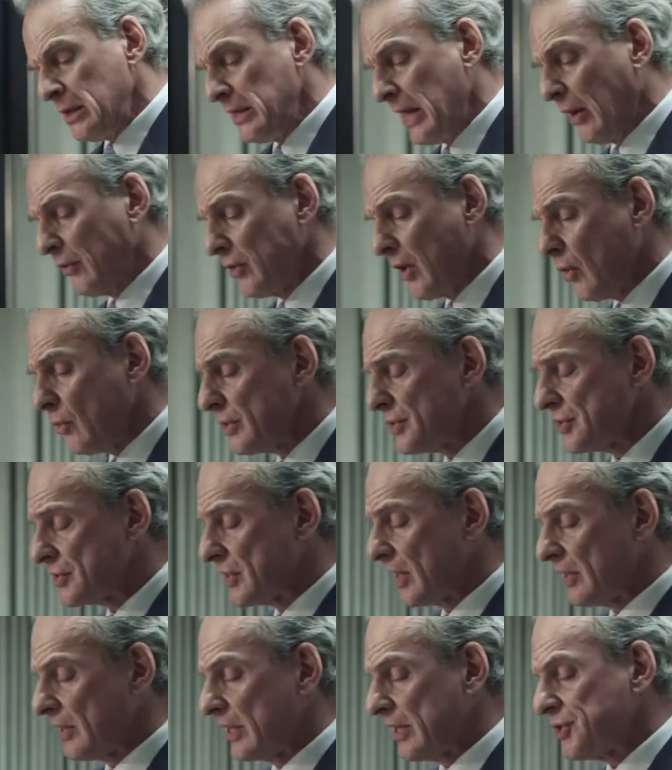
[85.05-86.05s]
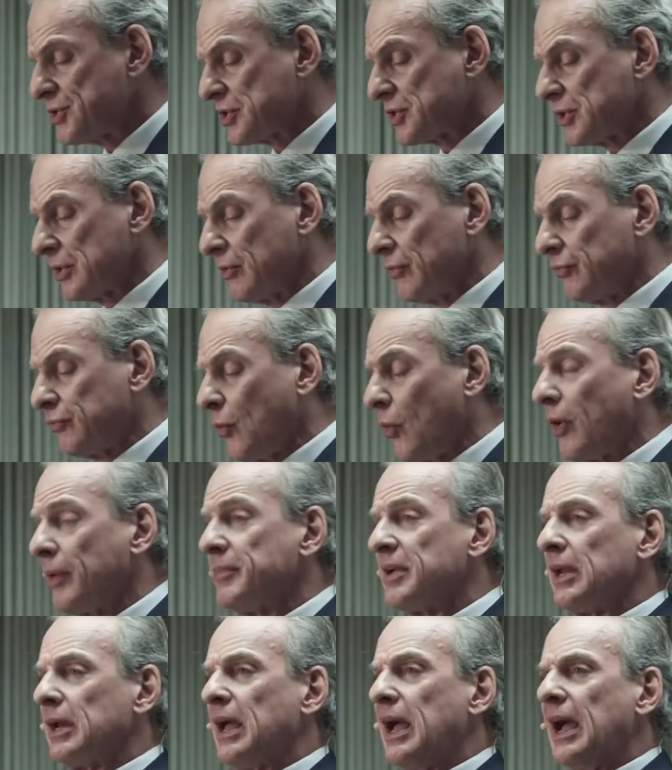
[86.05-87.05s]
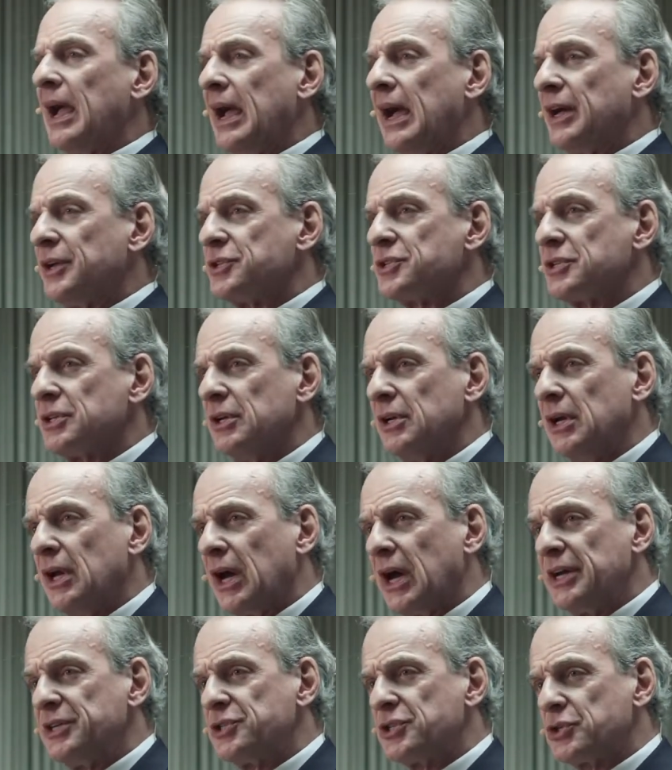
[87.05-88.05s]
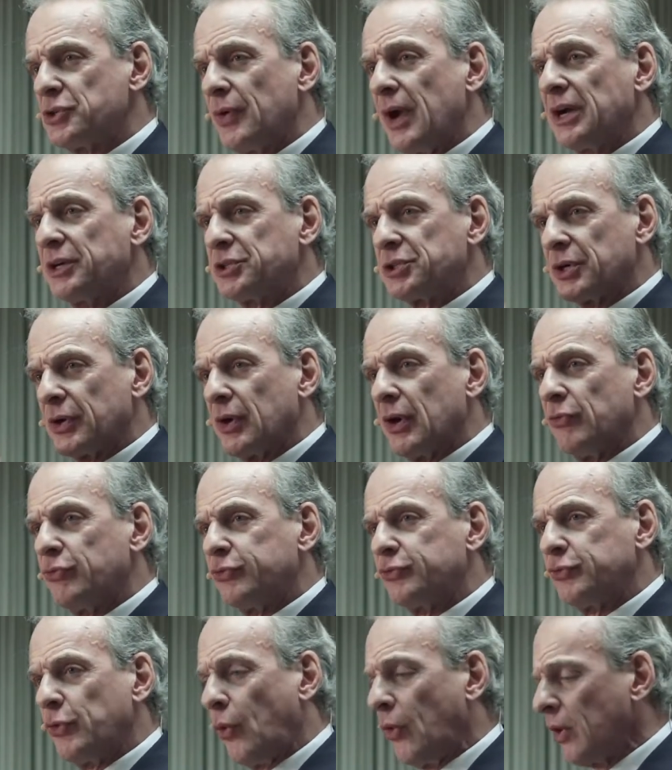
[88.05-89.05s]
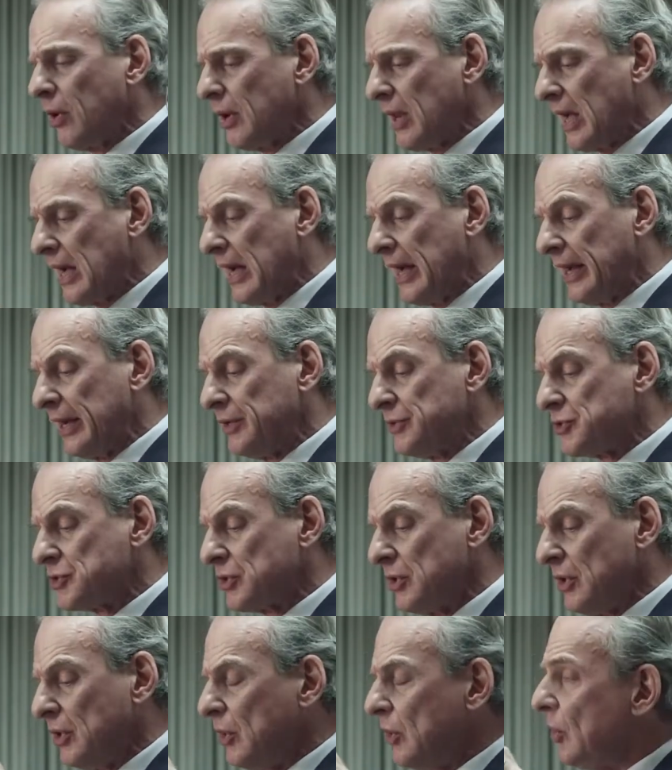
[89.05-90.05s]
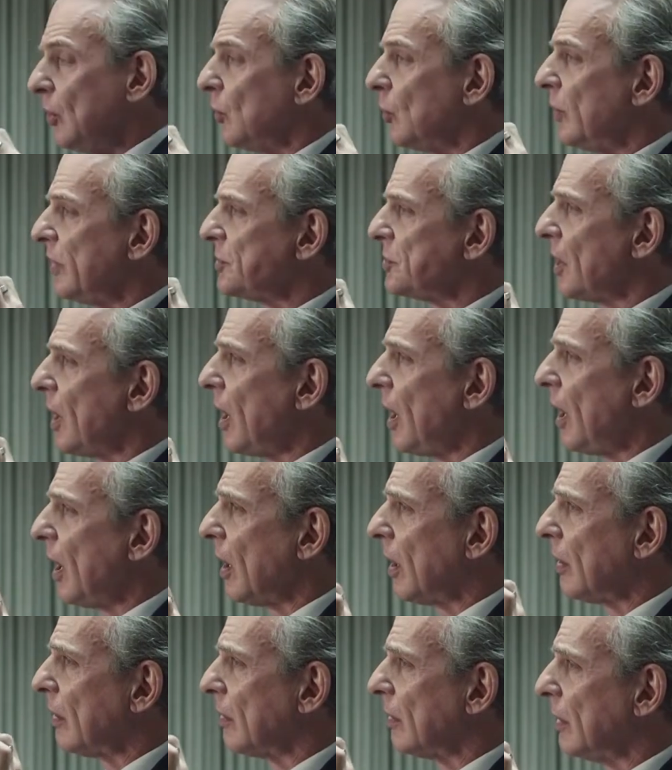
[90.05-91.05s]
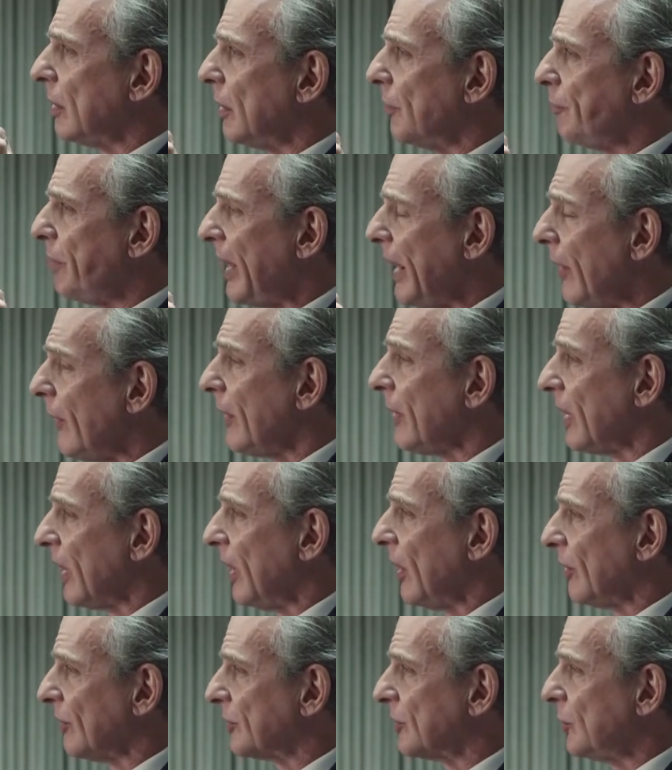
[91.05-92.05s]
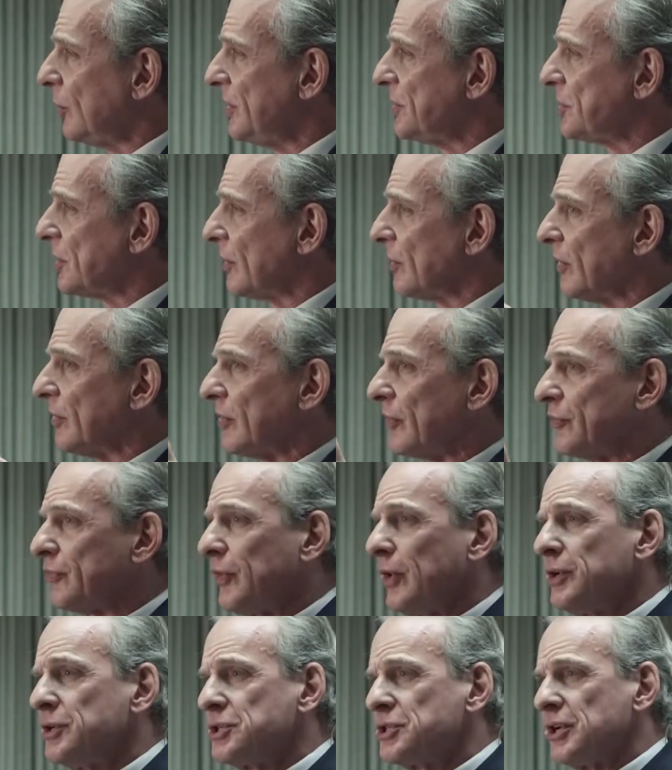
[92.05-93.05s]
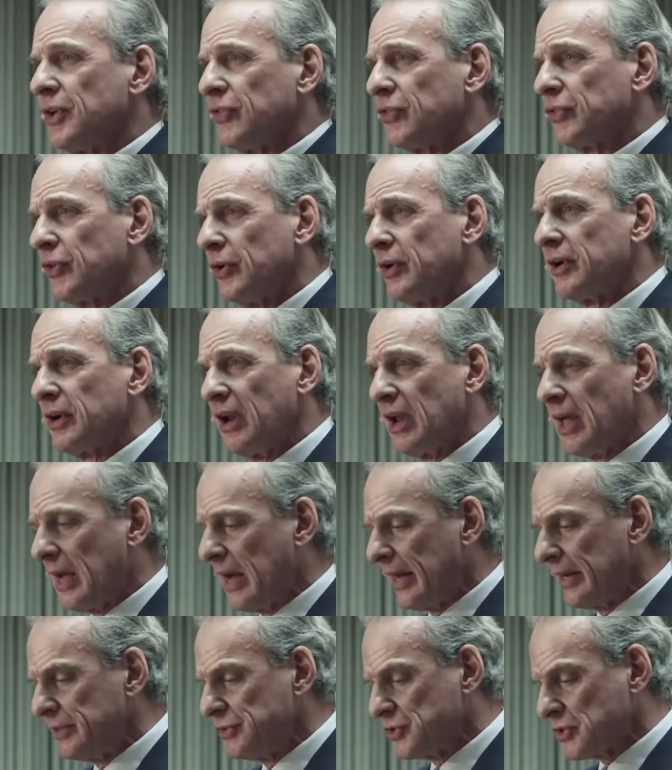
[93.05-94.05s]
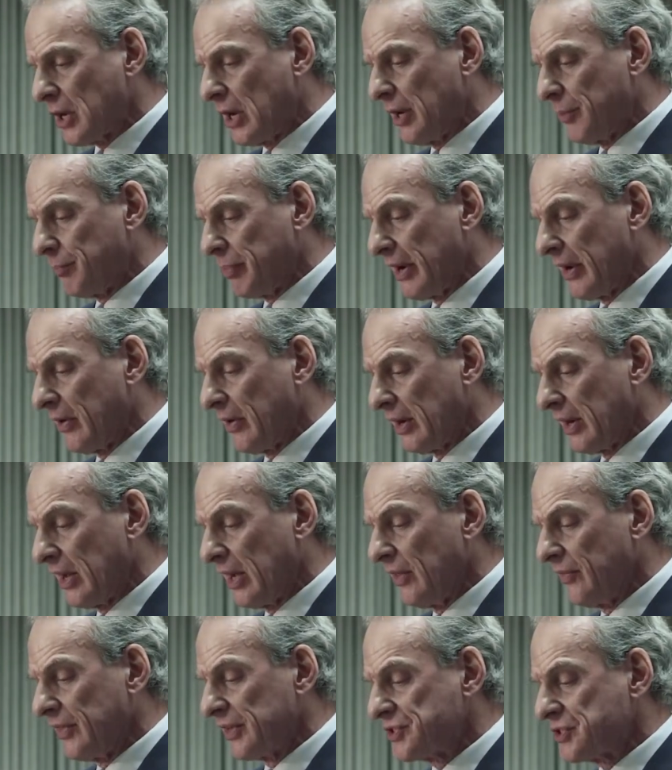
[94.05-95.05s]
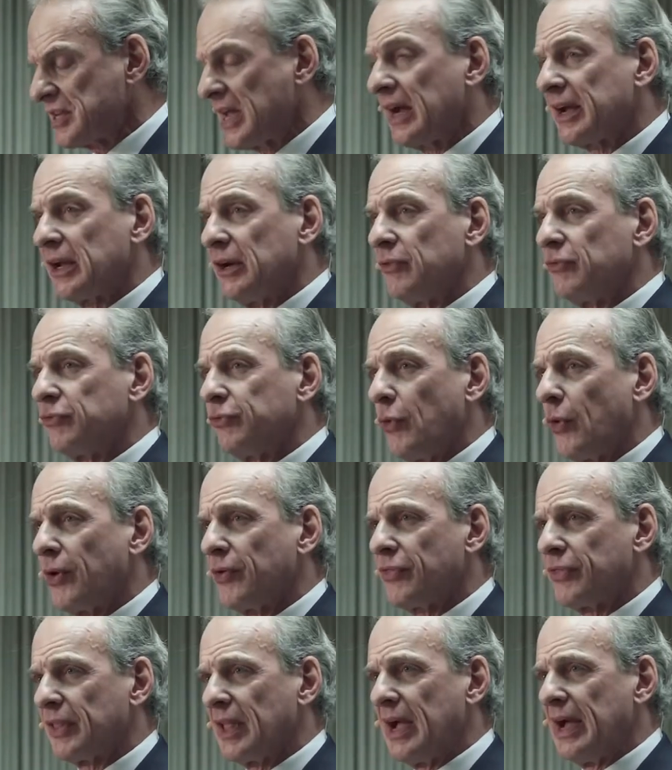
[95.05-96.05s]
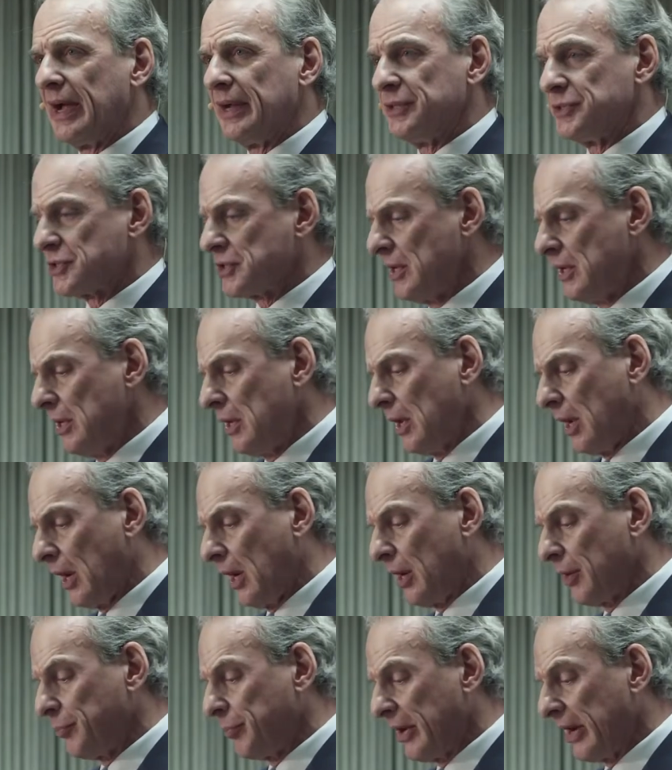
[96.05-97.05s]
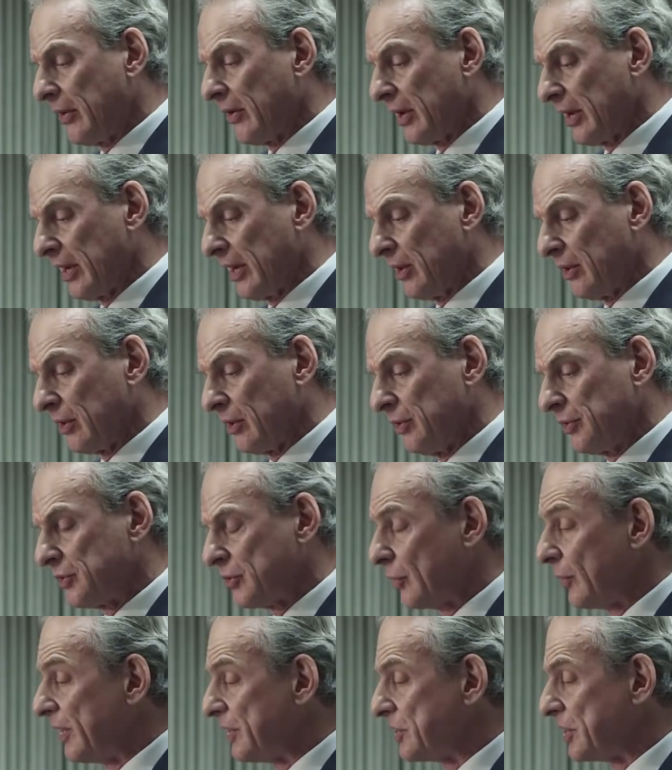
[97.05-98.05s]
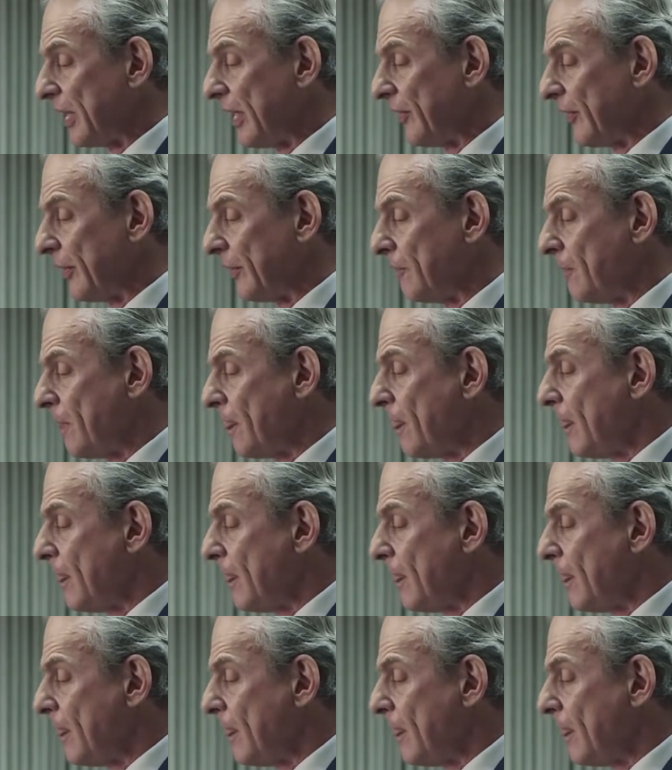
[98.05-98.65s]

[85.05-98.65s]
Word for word: Now, notice that this formula has a structure of four lines which are parallel to each other. The first and third lines are parallel, the second and fourth lines are parallel to each other.